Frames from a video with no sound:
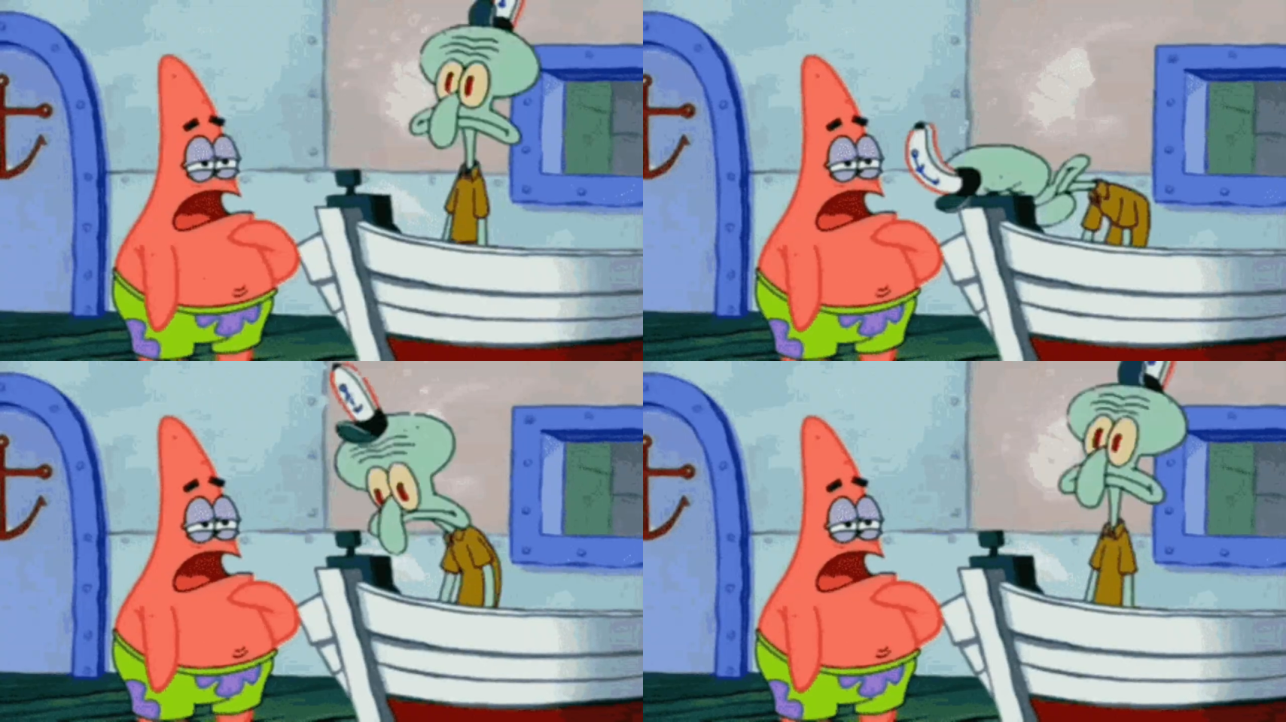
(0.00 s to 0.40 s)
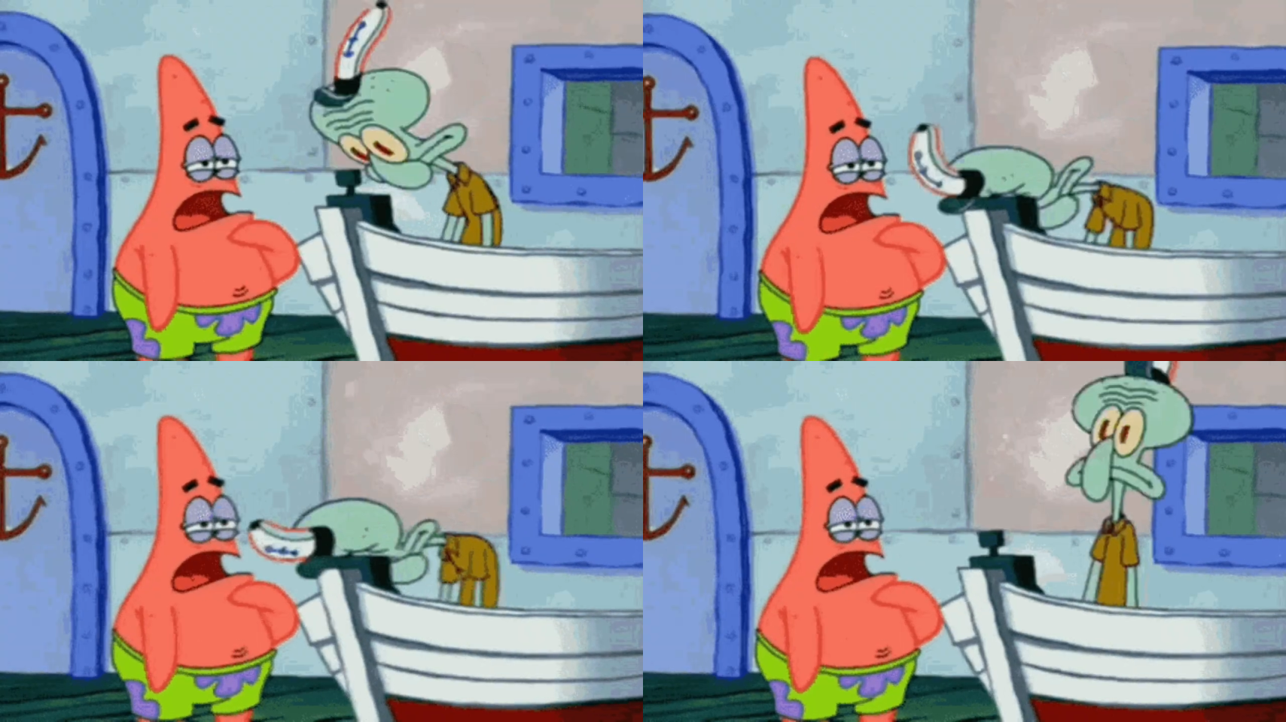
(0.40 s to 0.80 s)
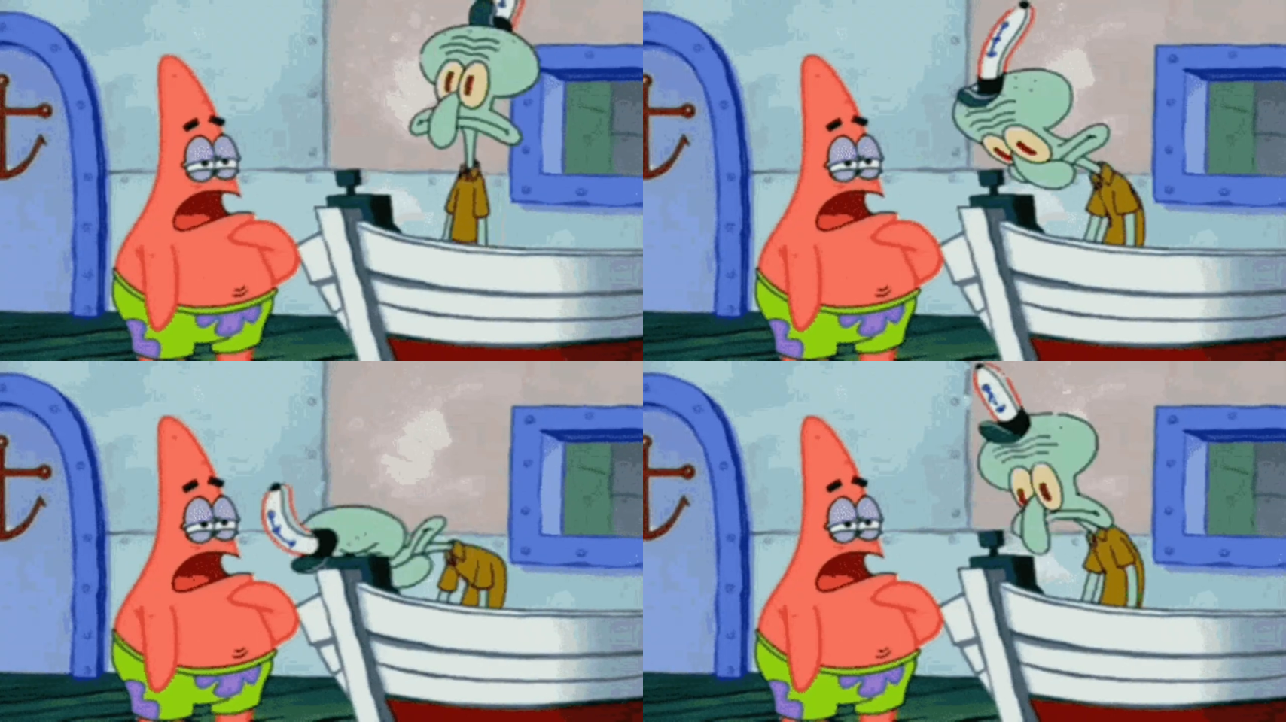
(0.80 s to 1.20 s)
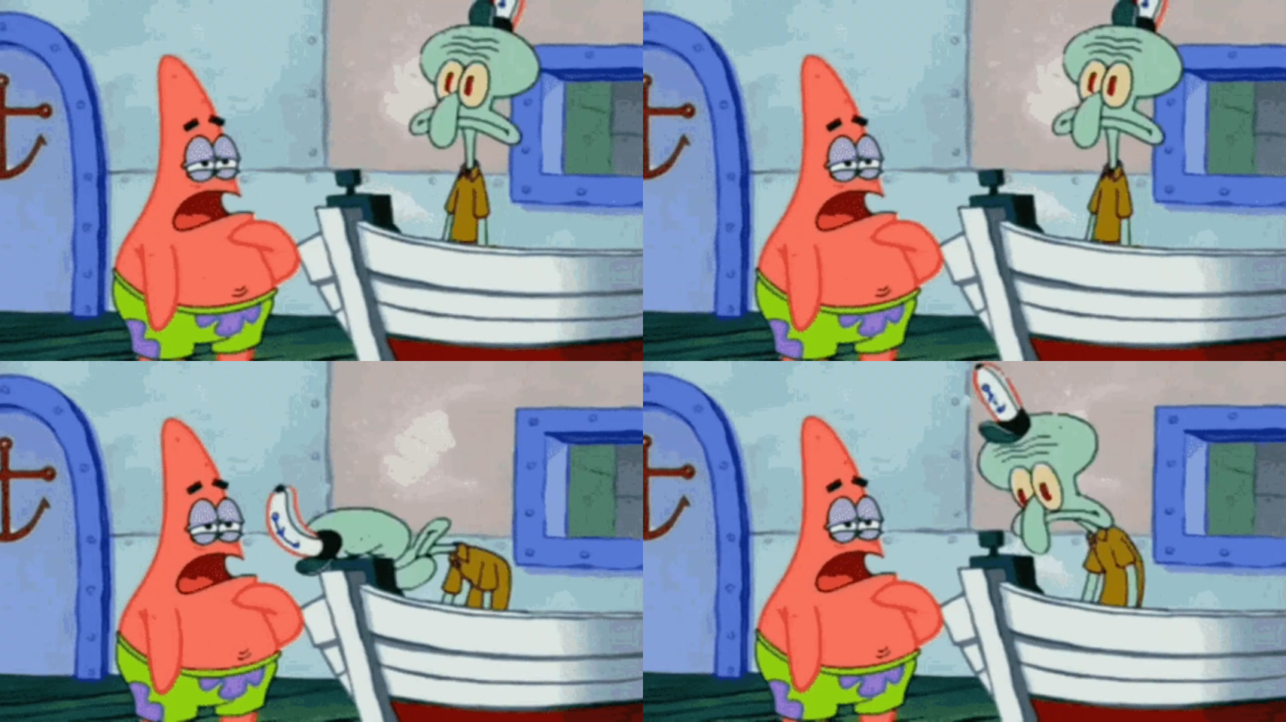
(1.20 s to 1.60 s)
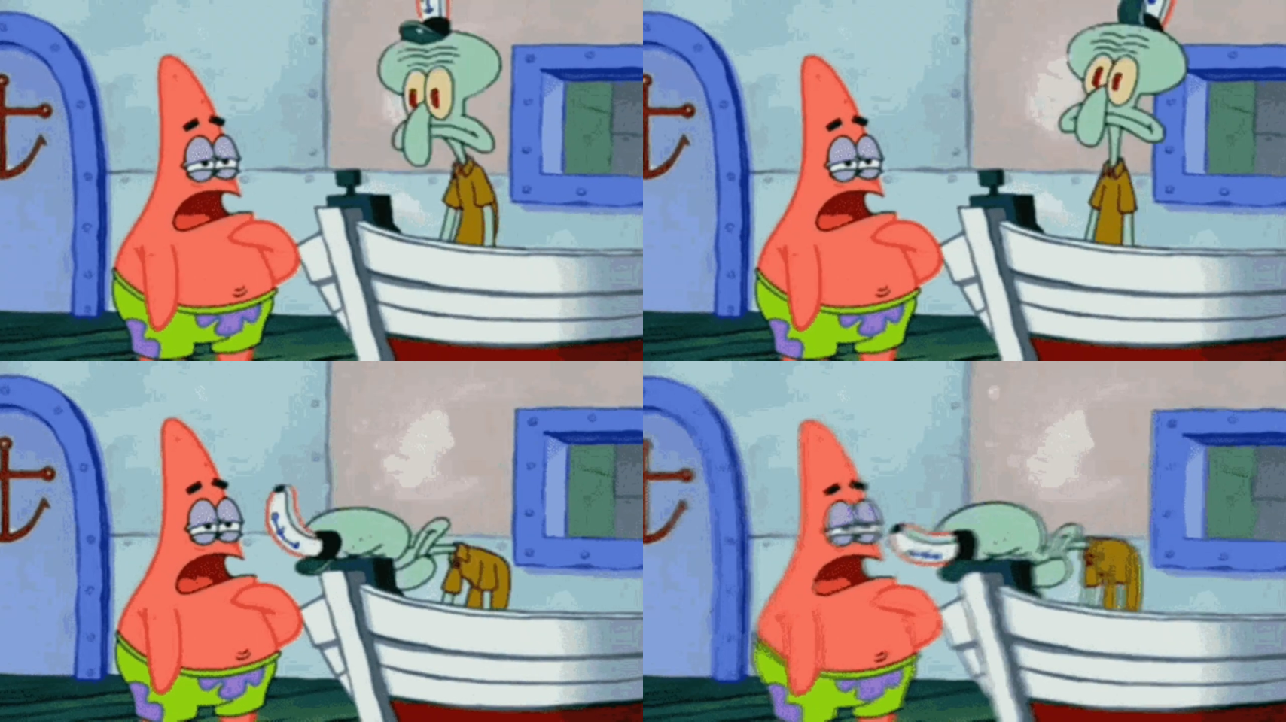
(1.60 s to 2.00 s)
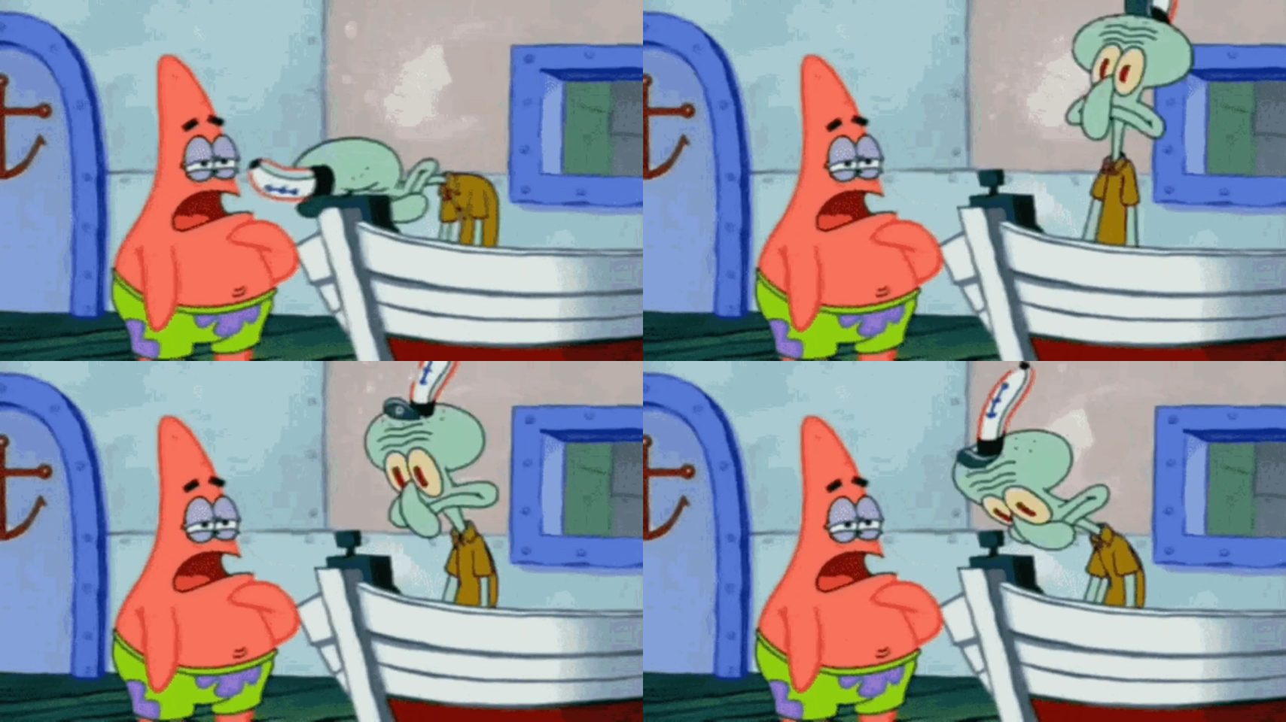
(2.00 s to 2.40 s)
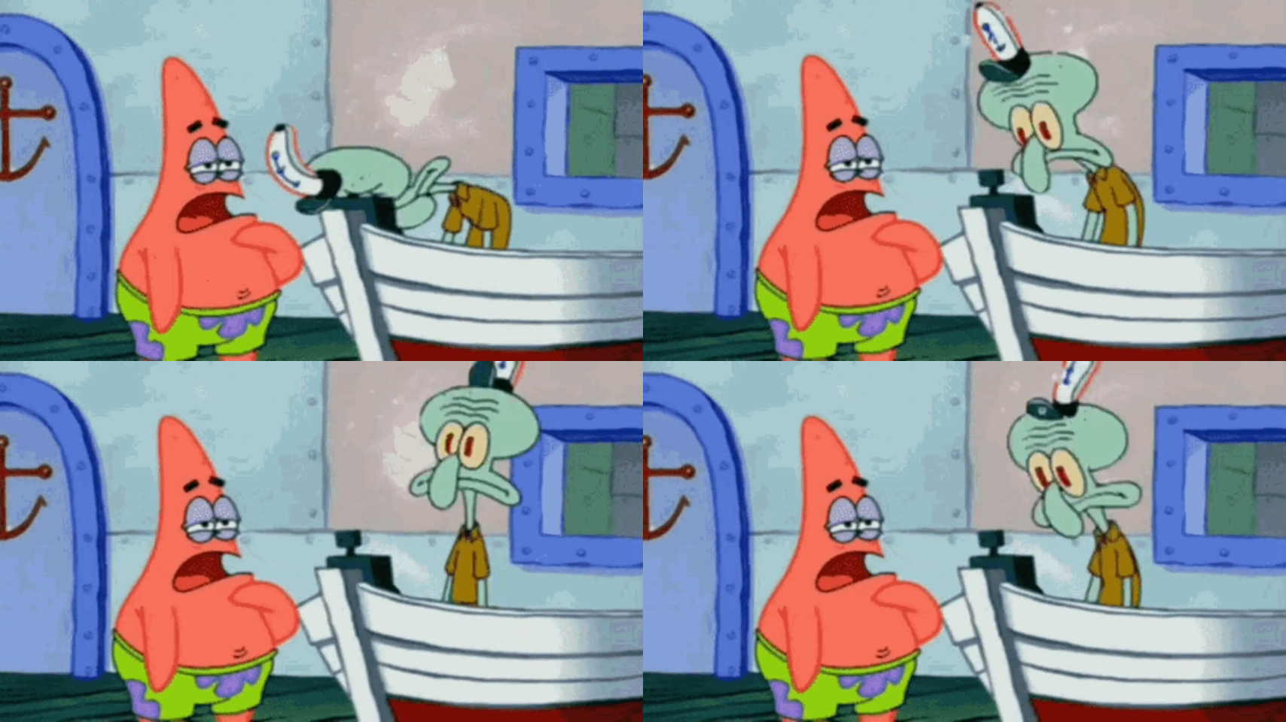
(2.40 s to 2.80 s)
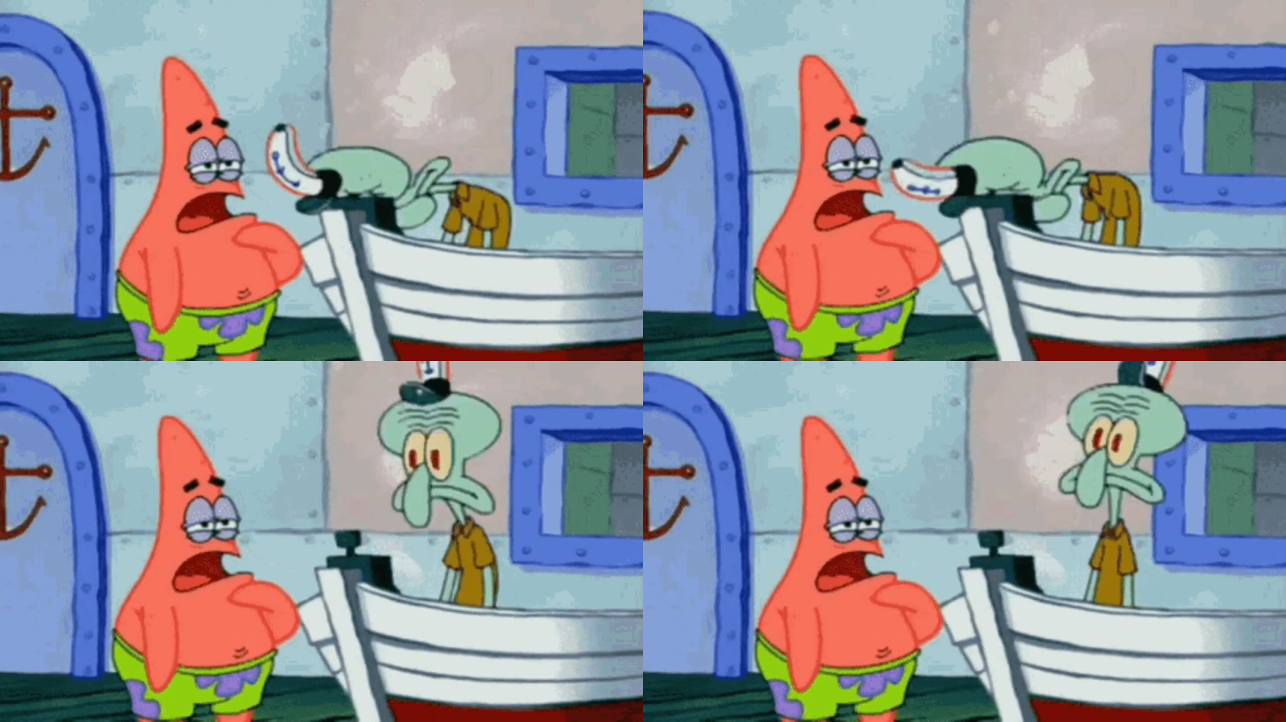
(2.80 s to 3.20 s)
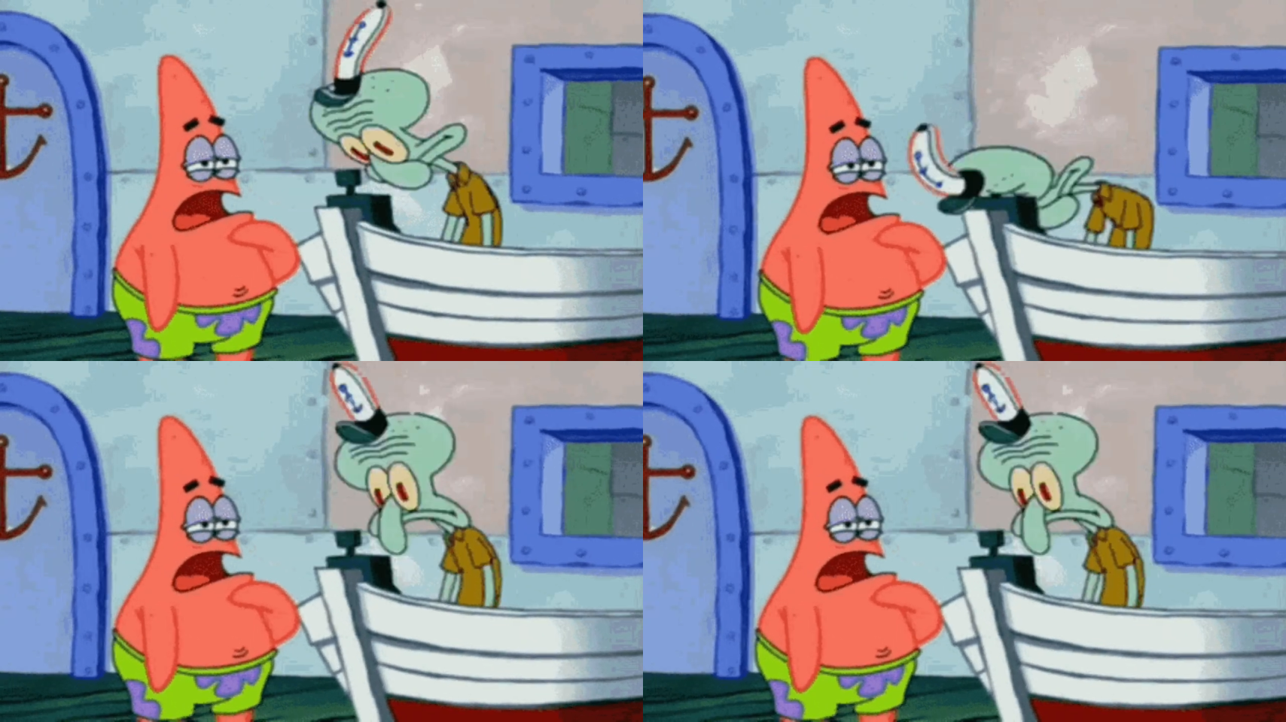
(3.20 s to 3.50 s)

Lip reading: No face is visible, so there are no lips to read.